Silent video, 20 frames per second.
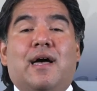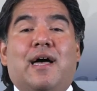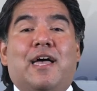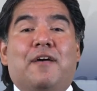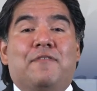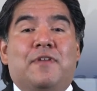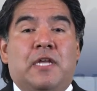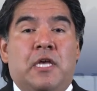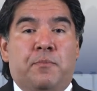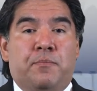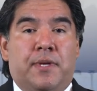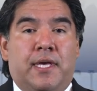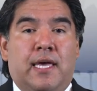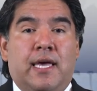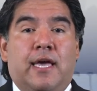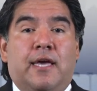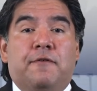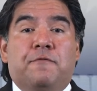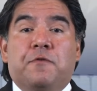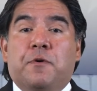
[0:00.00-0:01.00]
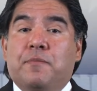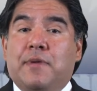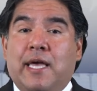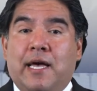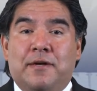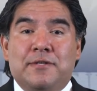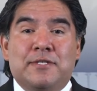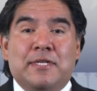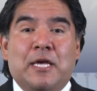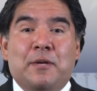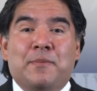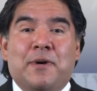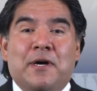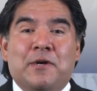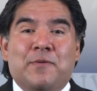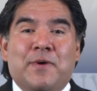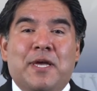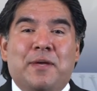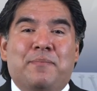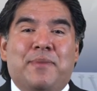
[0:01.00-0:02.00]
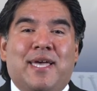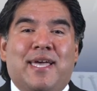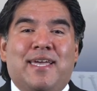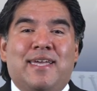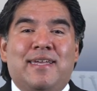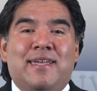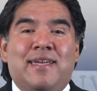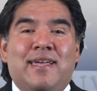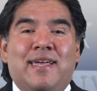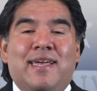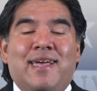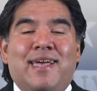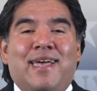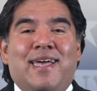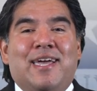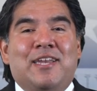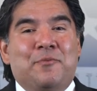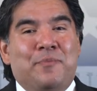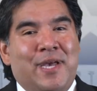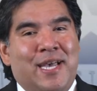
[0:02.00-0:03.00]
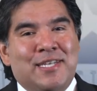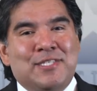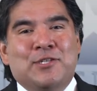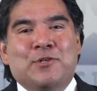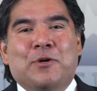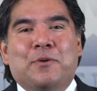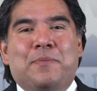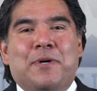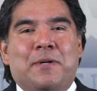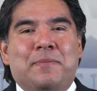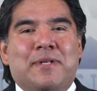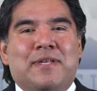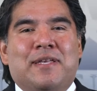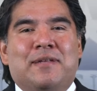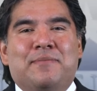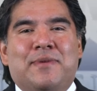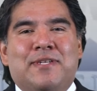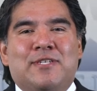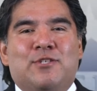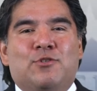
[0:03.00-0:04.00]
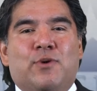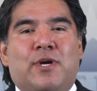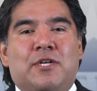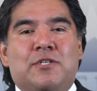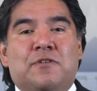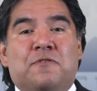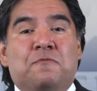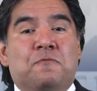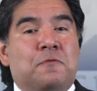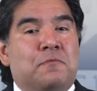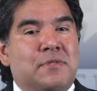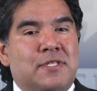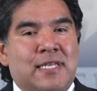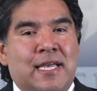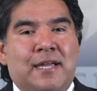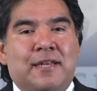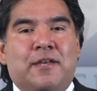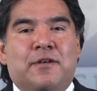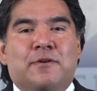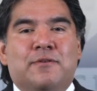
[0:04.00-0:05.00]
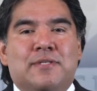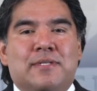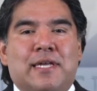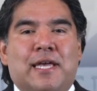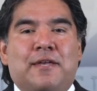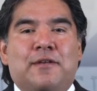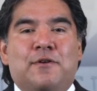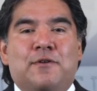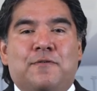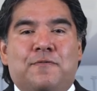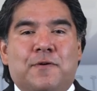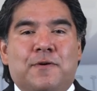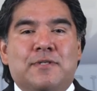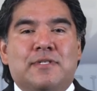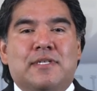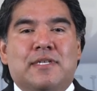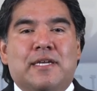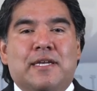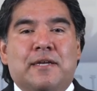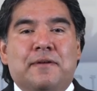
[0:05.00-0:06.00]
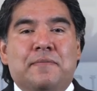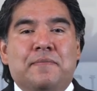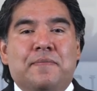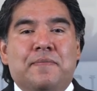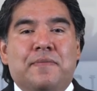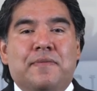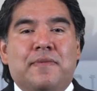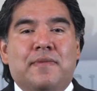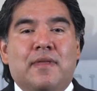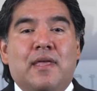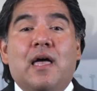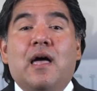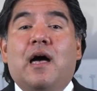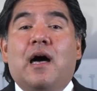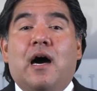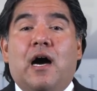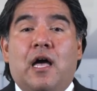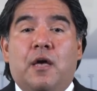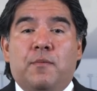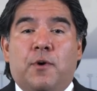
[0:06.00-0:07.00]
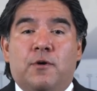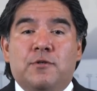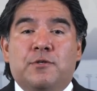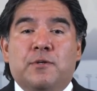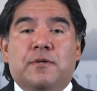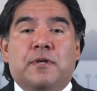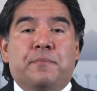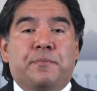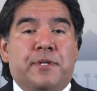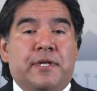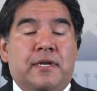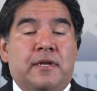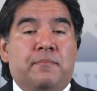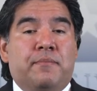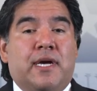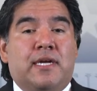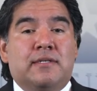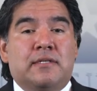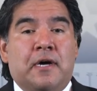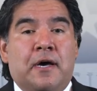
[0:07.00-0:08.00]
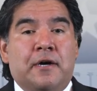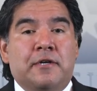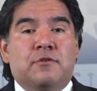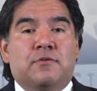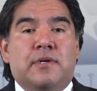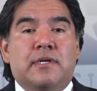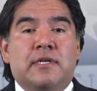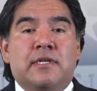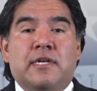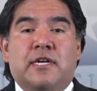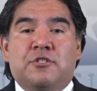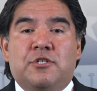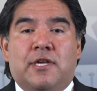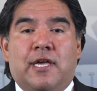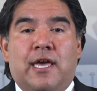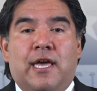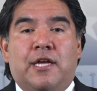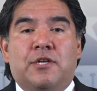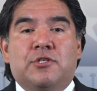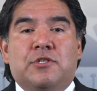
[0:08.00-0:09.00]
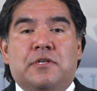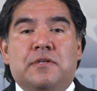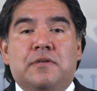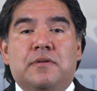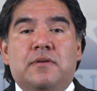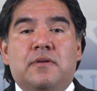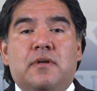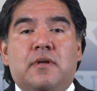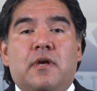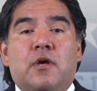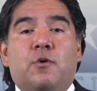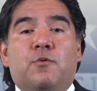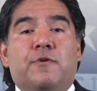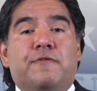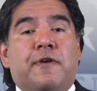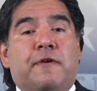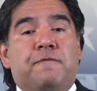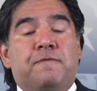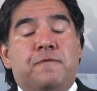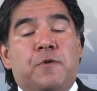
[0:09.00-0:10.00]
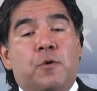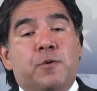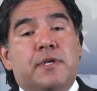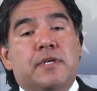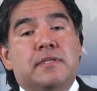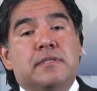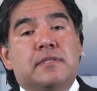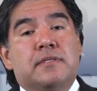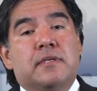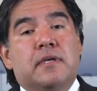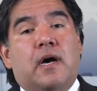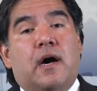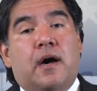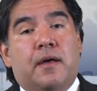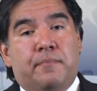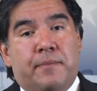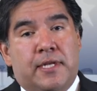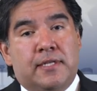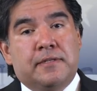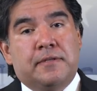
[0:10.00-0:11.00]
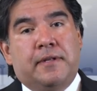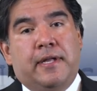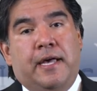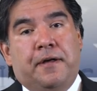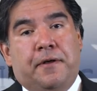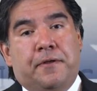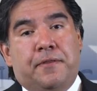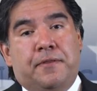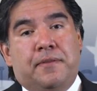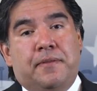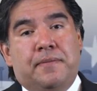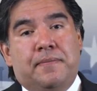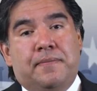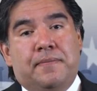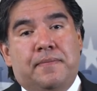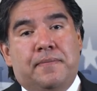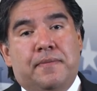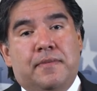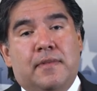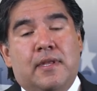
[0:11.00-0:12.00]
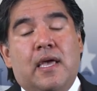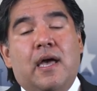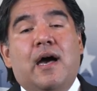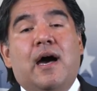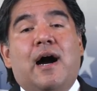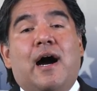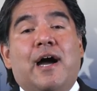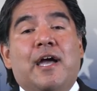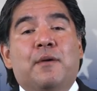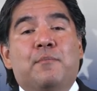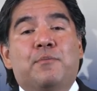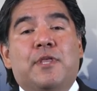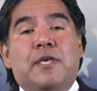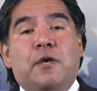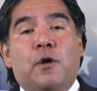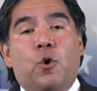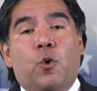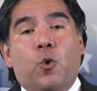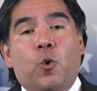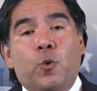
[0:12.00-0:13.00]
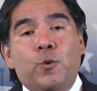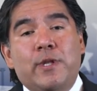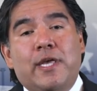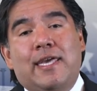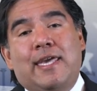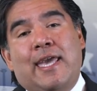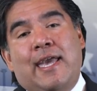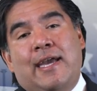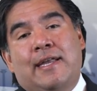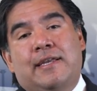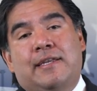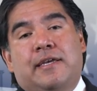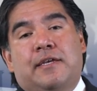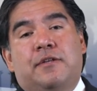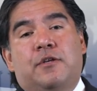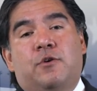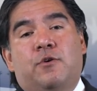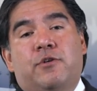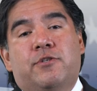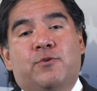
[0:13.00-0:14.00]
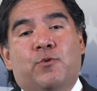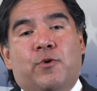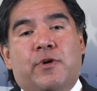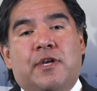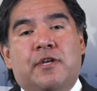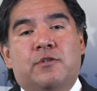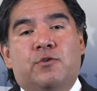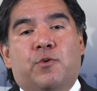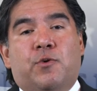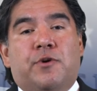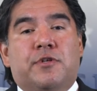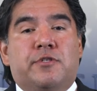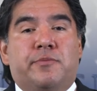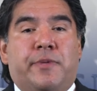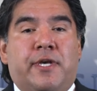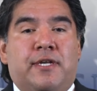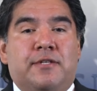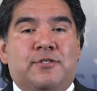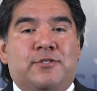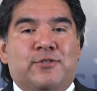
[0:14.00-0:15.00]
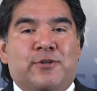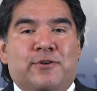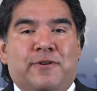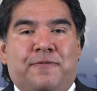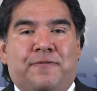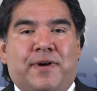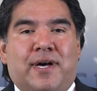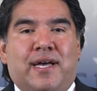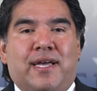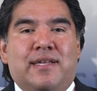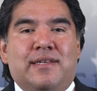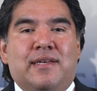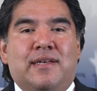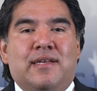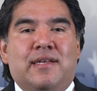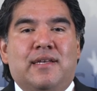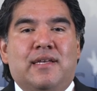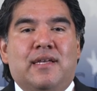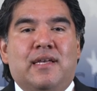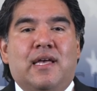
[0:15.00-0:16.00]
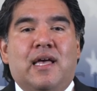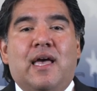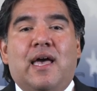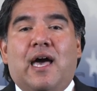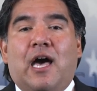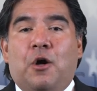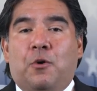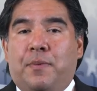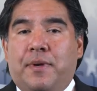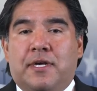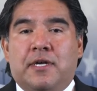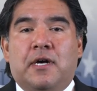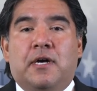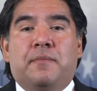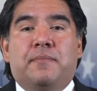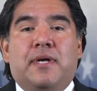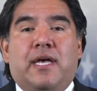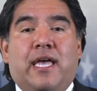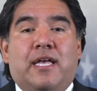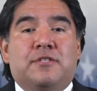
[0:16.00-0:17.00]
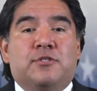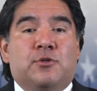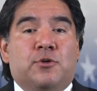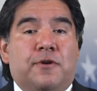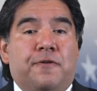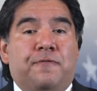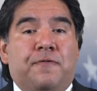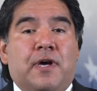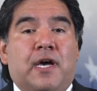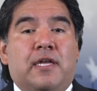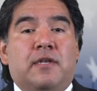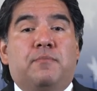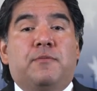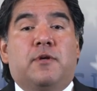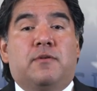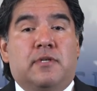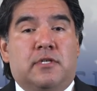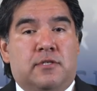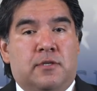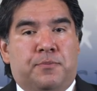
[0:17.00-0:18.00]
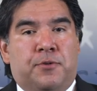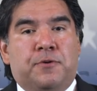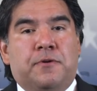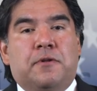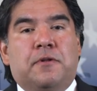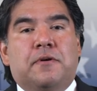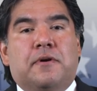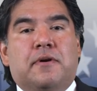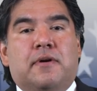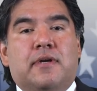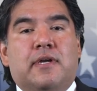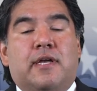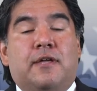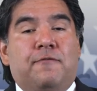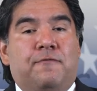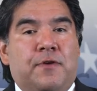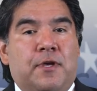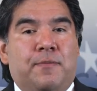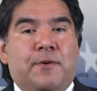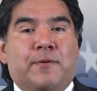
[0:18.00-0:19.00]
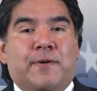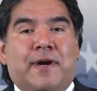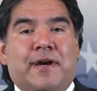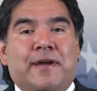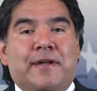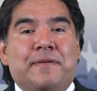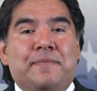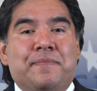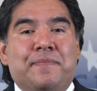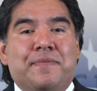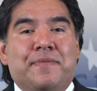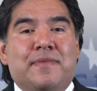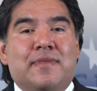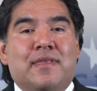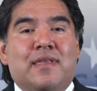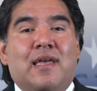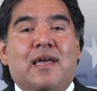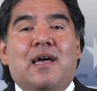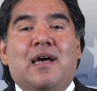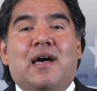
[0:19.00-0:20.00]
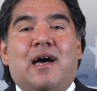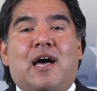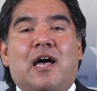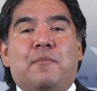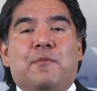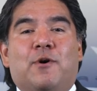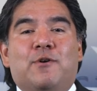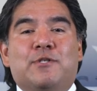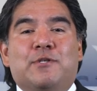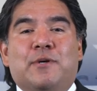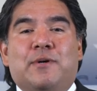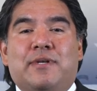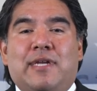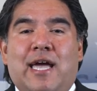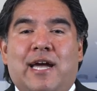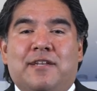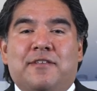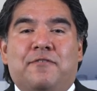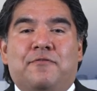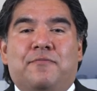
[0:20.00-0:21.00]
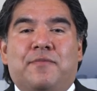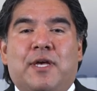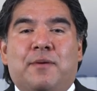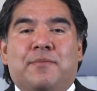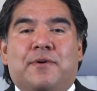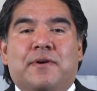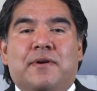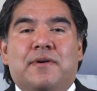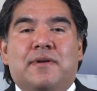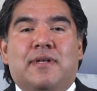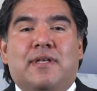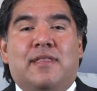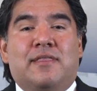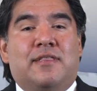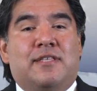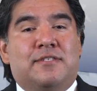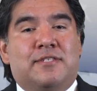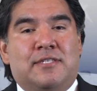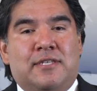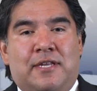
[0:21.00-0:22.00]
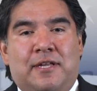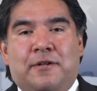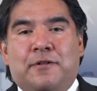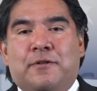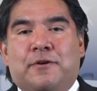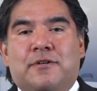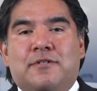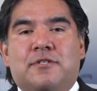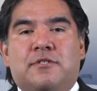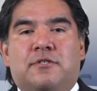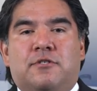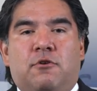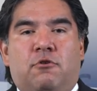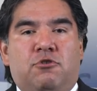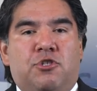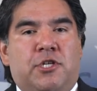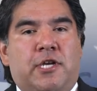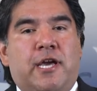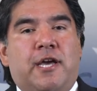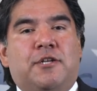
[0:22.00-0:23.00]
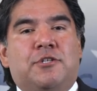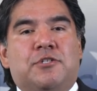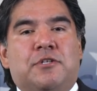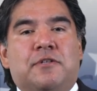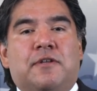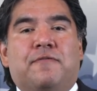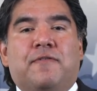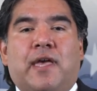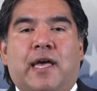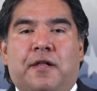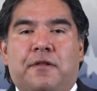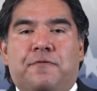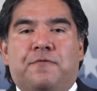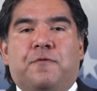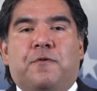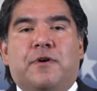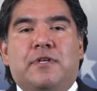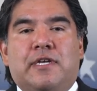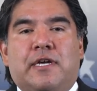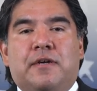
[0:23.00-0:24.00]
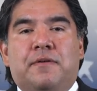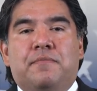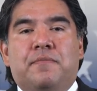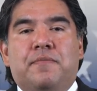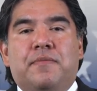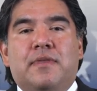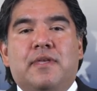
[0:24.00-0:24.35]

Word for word: I have an MBA from Cal State Monterey Bay and a Master of Public Administration from San Diego State University. I am also completing my doctorate in education with a focus on mental health. I am the only candidate is working towards being certified. I will become a certified municipal clerk in February. I am also an active member in the City Clerks Association of California,